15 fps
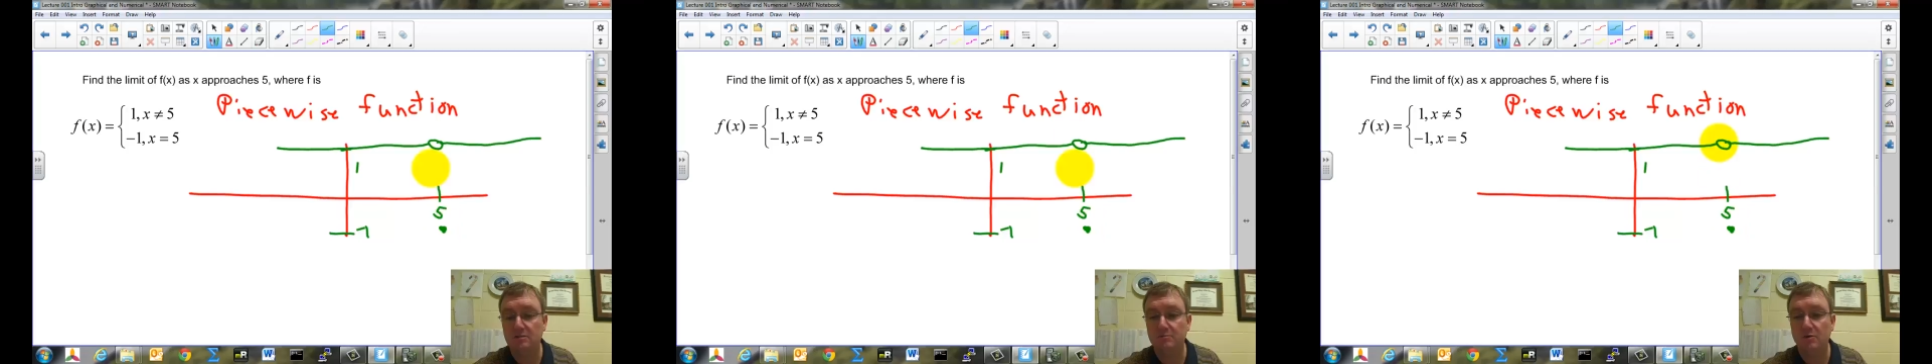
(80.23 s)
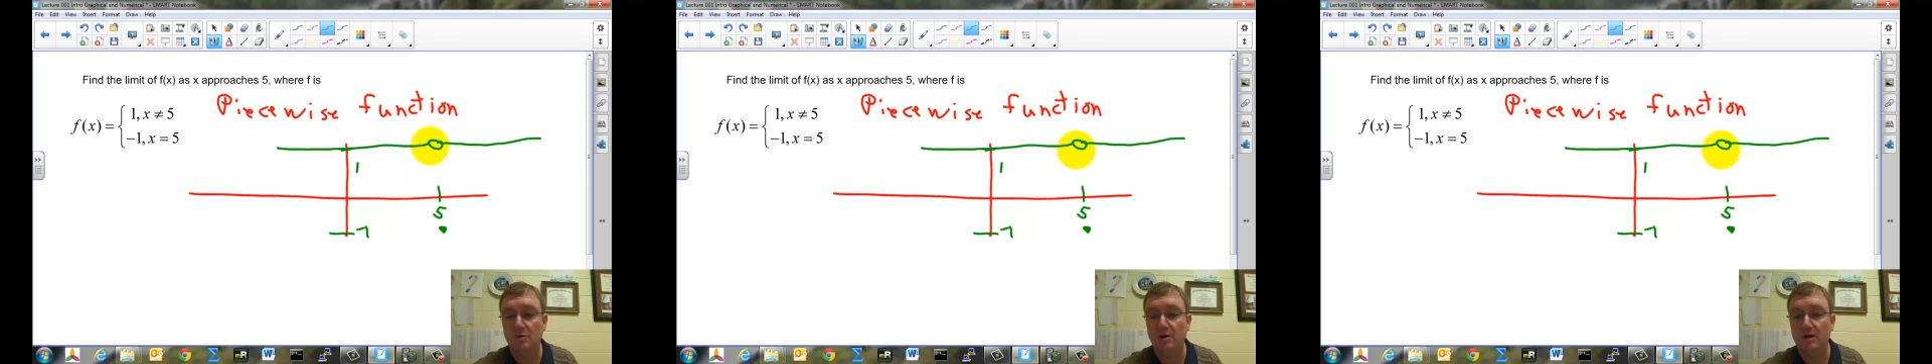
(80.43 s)

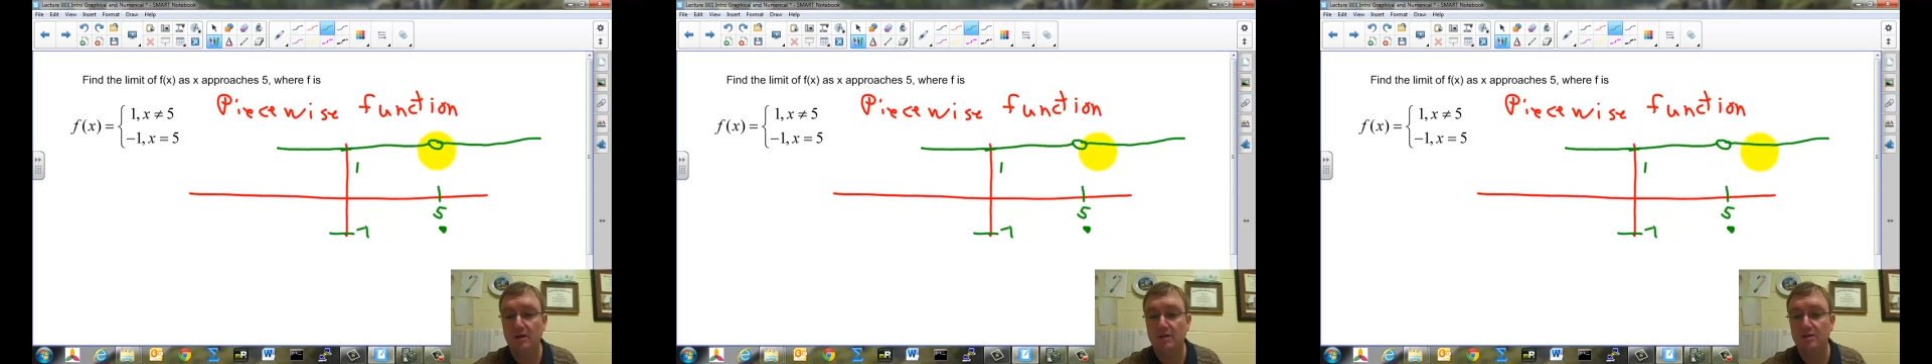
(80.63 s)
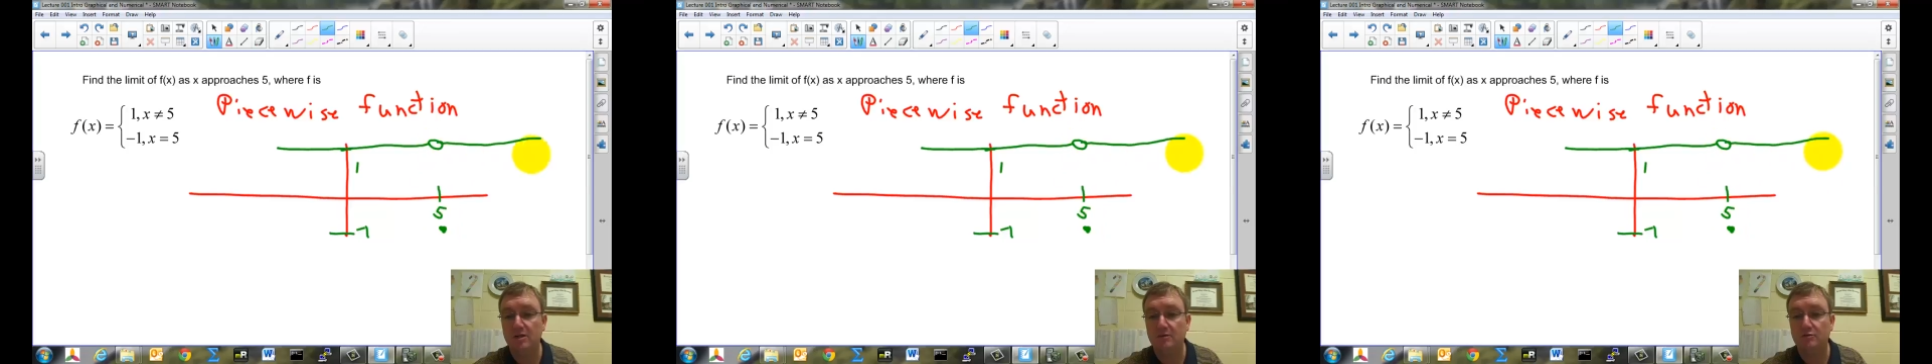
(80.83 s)
and it
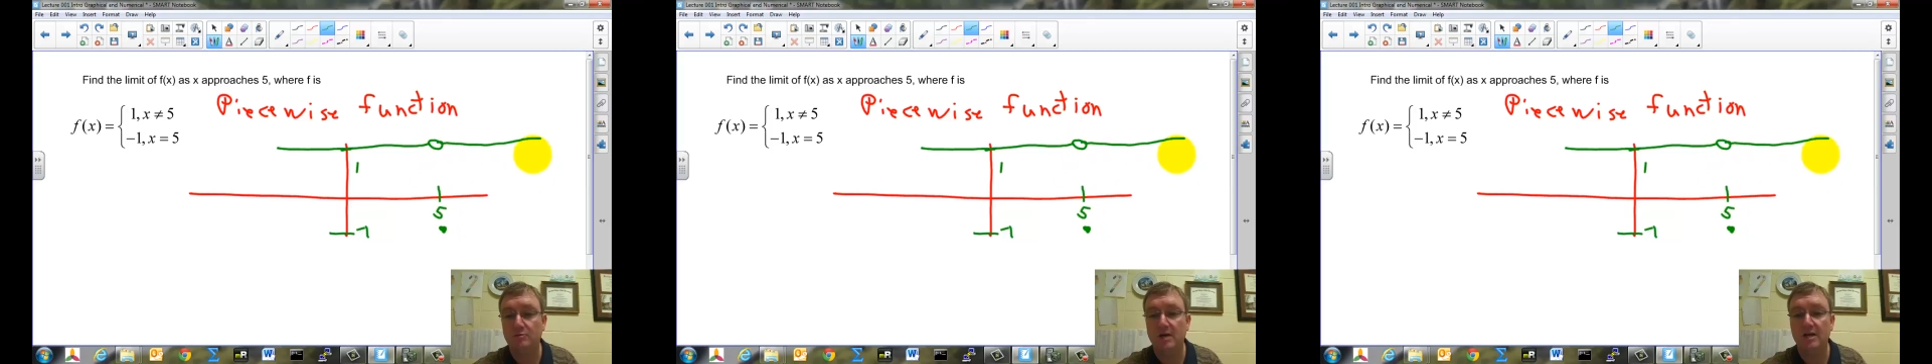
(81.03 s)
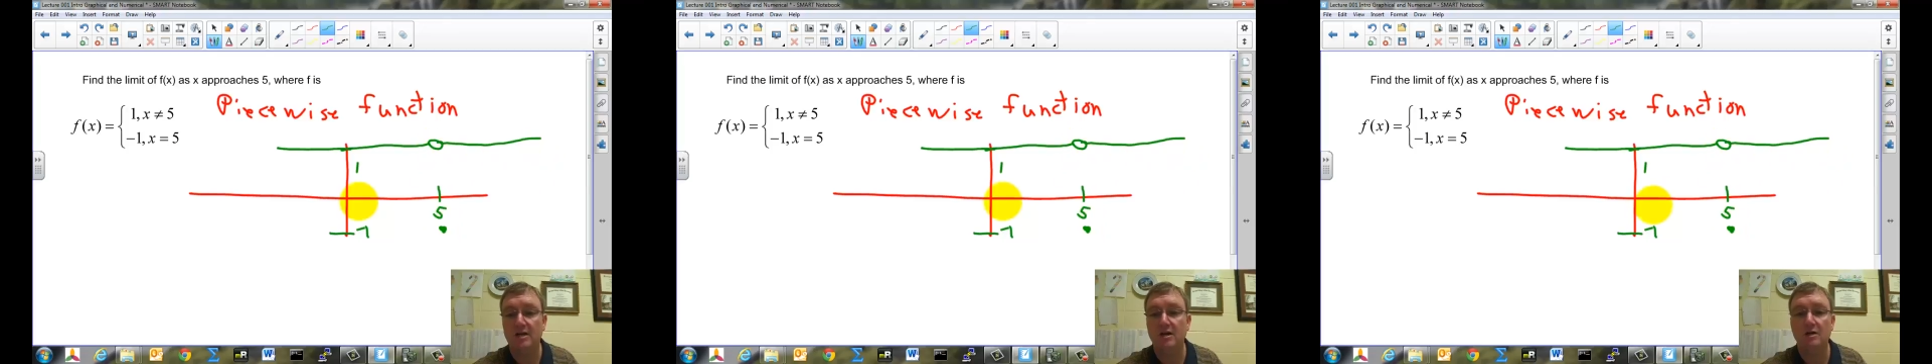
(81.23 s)
jumps back
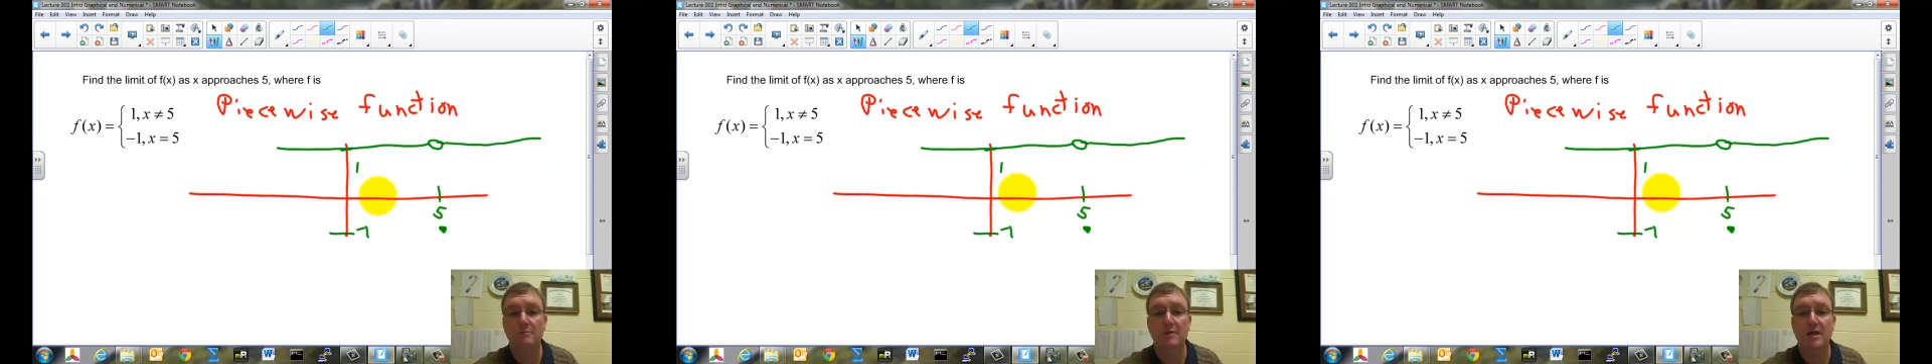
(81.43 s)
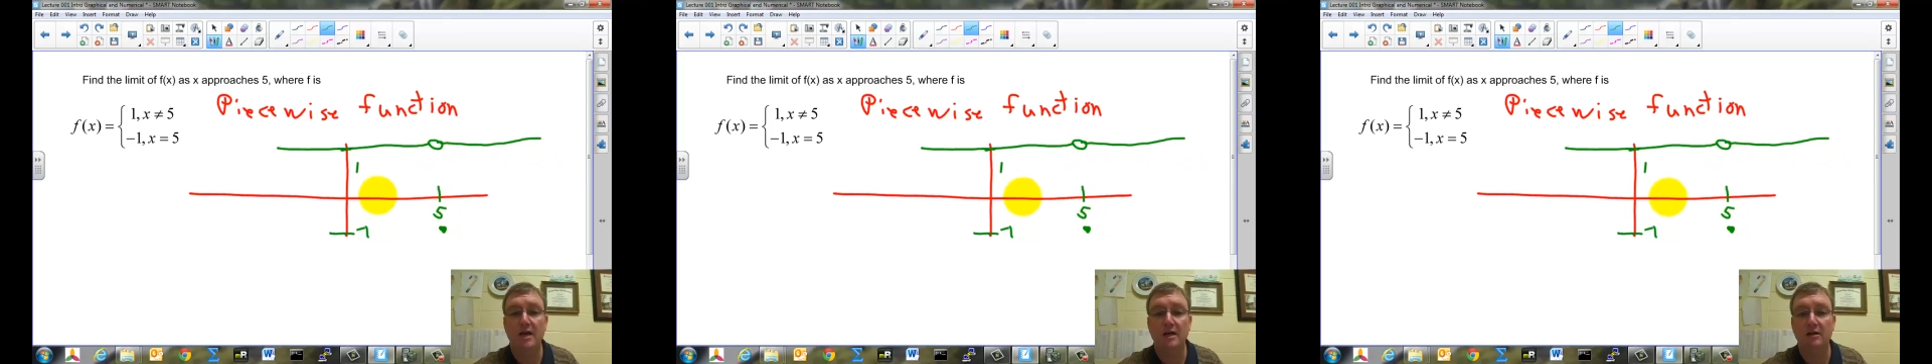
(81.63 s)
up
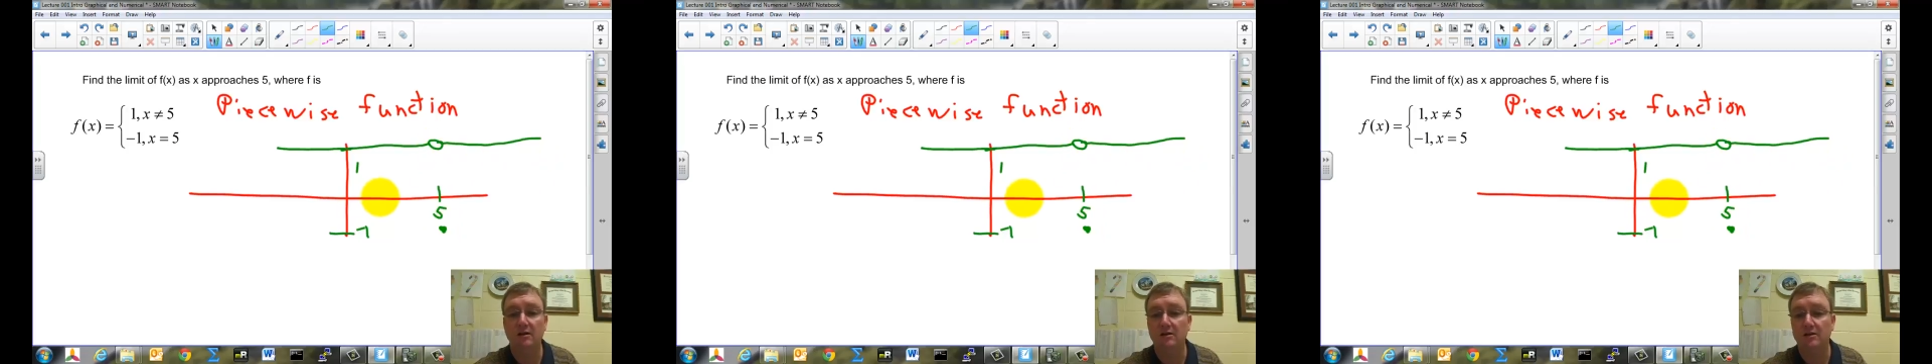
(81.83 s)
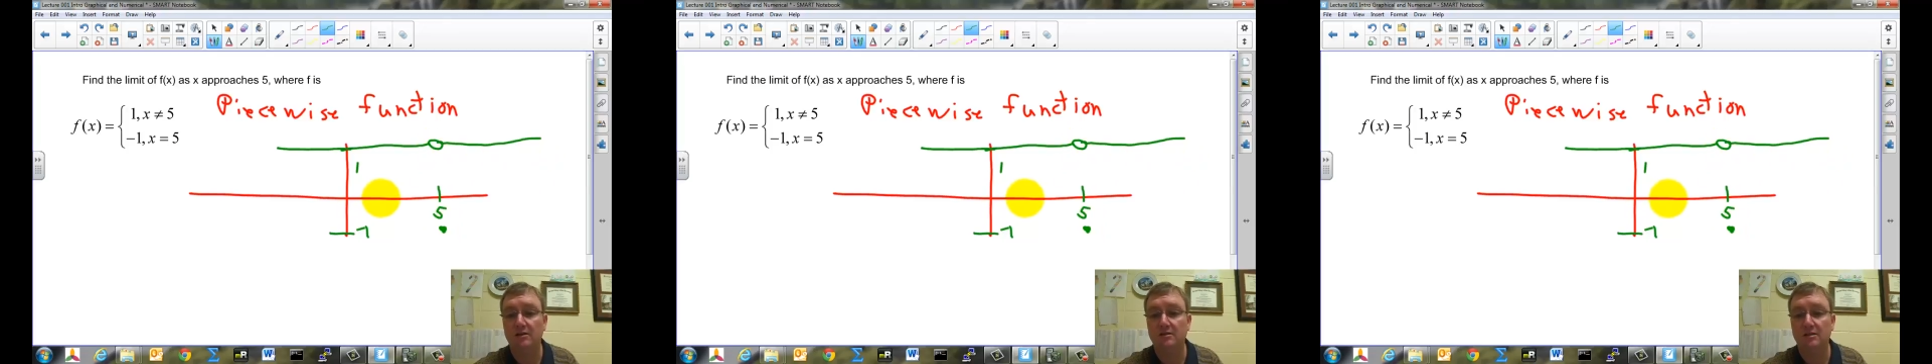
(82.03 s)
and
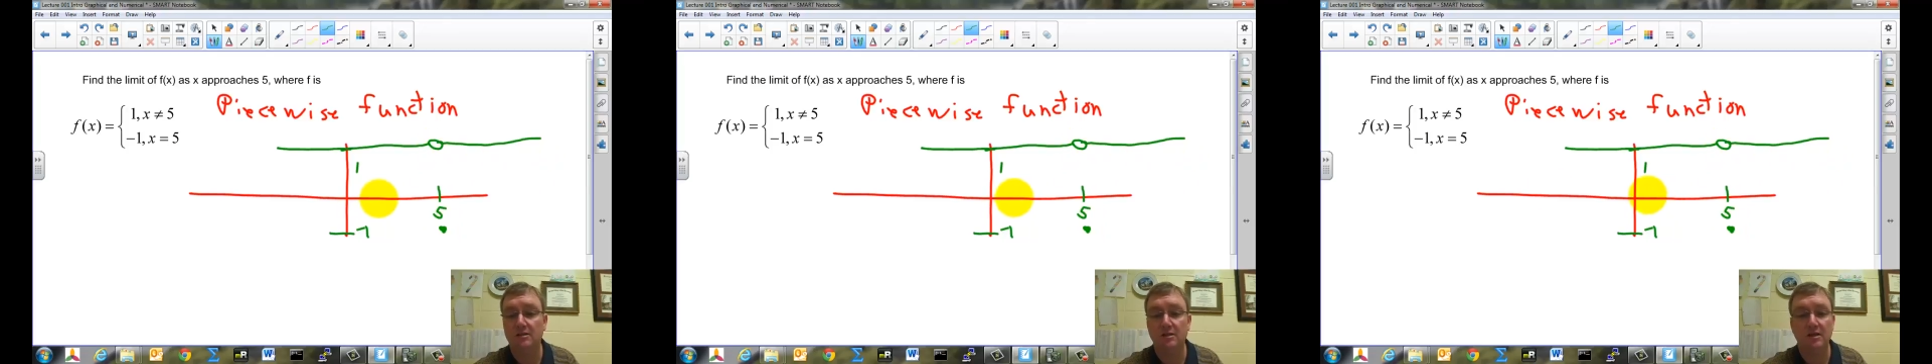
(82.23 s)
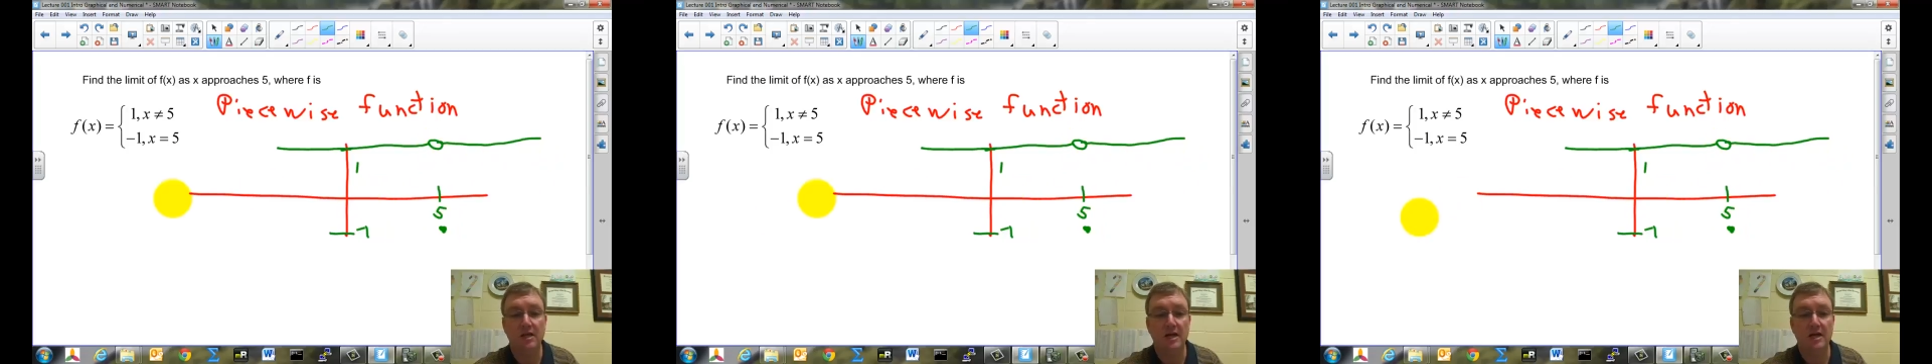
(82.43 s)
looks at the
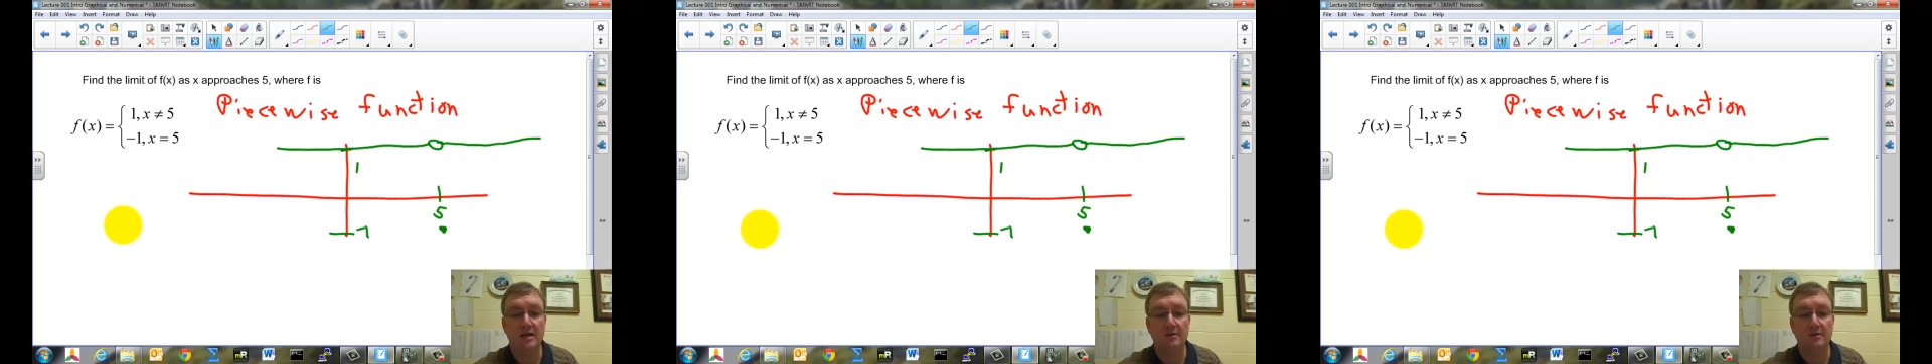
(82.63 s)
line.